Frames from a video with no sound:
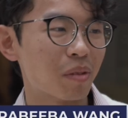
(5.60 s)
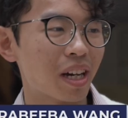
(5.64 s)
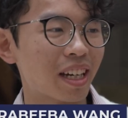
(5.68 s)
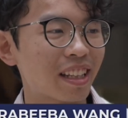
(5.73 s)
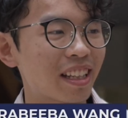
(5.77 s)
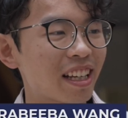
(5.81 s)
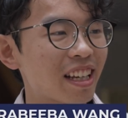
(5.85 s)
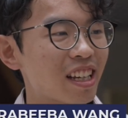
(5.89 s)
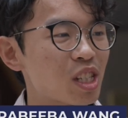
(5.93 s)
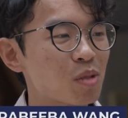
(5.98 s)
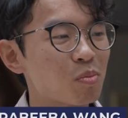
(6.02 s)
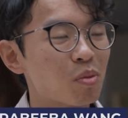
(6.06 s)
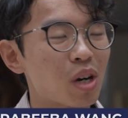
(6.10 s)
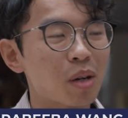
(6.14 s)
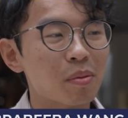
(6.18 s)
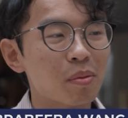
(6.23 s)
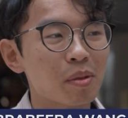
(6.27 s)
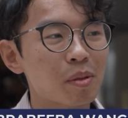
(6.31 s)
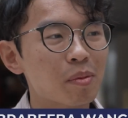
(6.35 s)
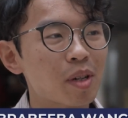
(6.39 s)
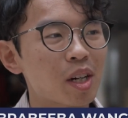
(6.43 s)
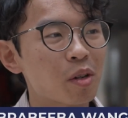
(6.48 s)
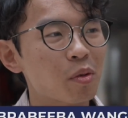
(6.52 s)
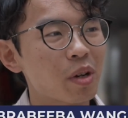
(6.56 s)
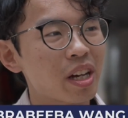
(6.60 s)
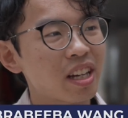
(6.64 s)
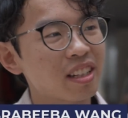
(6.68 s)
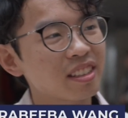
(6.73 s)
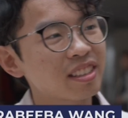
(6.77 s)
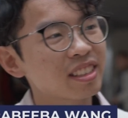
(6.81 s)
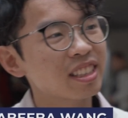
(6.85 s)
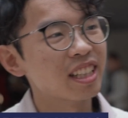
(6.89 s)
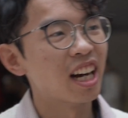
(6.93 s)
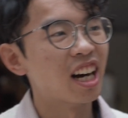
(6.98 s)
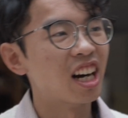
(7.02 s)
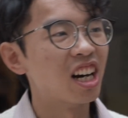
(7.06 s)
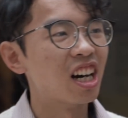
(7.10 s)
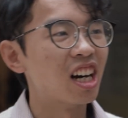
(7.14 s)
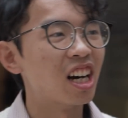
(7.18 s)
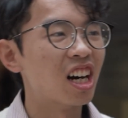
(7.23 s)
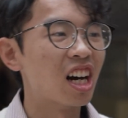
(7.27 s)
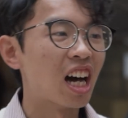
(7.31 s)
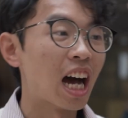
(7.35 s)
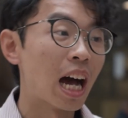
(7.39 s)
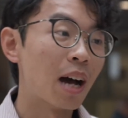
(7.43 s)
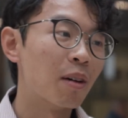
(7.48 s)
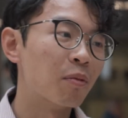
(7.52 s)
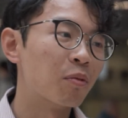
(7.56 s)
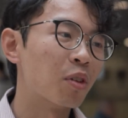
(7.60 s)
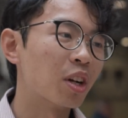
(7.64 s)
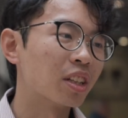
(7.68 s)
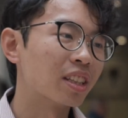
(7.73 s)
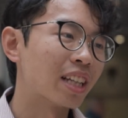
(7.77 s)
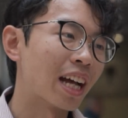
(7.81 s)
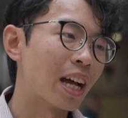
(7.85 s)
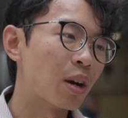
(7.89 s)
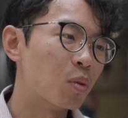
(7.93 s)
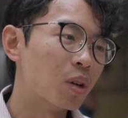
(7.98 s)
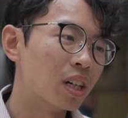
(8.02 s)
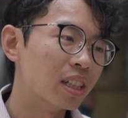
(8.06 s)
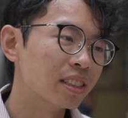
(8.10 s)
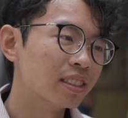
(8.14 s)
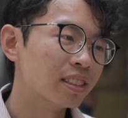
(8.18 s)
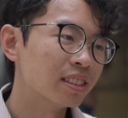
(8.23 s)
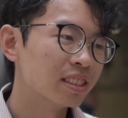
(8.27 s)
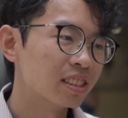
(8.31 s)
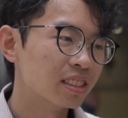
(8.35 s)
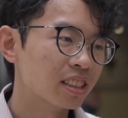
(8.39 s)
my name is Brabeeba Wen. I'm from Taiwan.